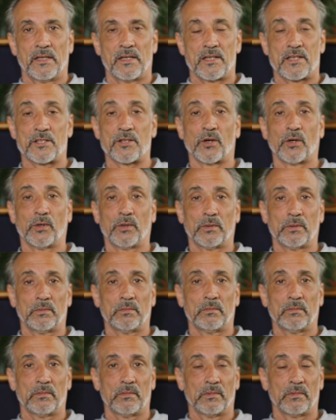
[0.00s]
So
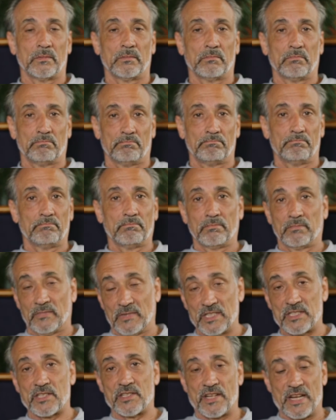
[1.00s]

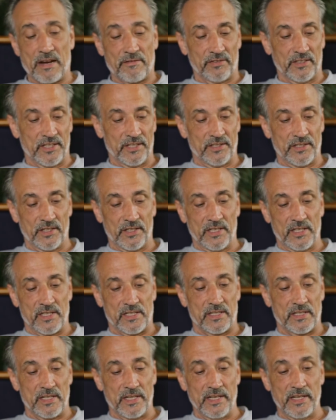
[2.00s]
listen carefully to
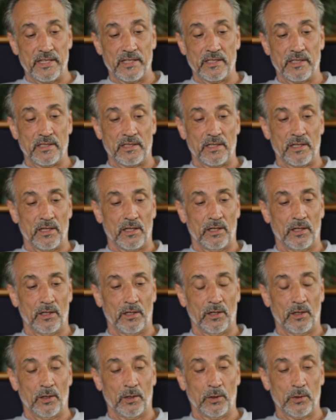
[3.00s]
this in
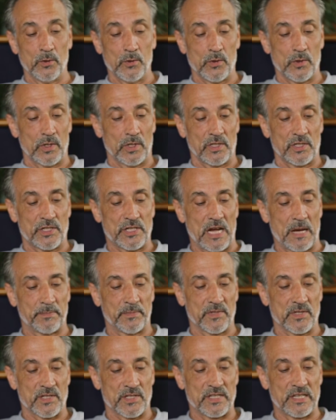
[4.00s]
Luke
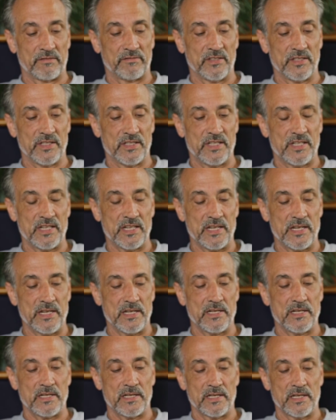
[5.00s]
chapter
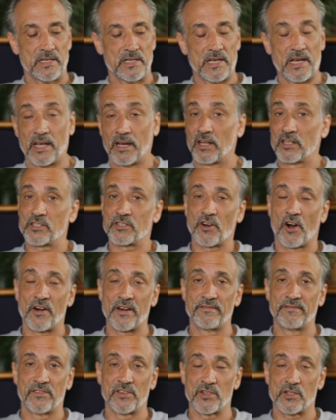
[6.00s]
seventeen, and I'll start
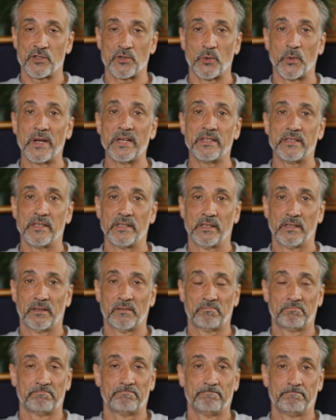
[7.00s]
in verse twenty.
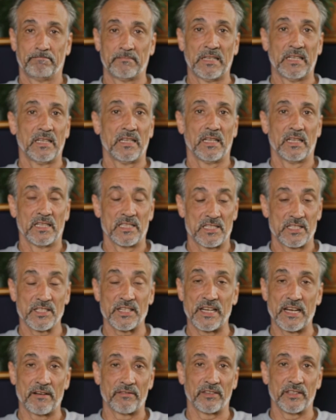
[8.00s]
Listen
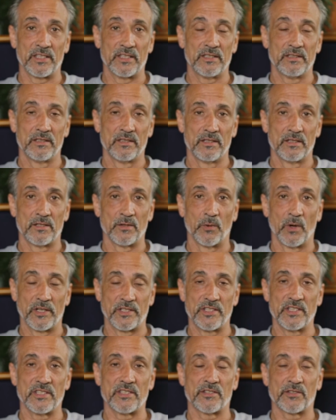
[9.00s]
carefully to what
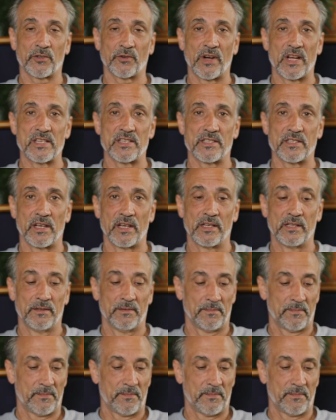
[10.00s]
Jesus Christ said.